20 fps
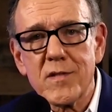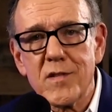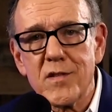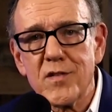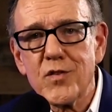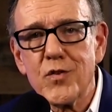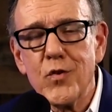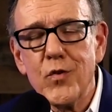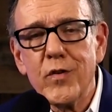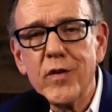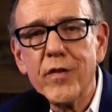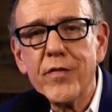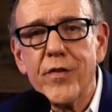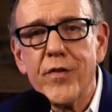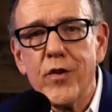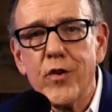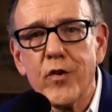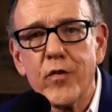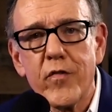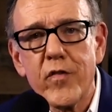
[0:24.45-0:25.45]
a student at the
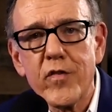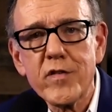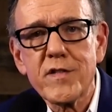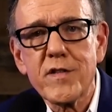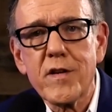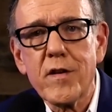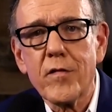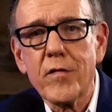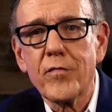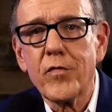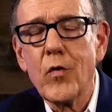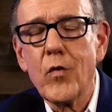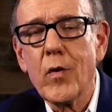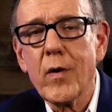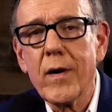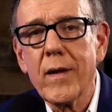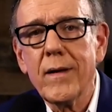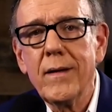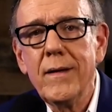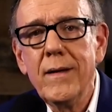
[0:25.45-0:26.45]
University of
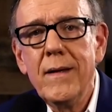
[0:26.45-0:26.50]
Florida.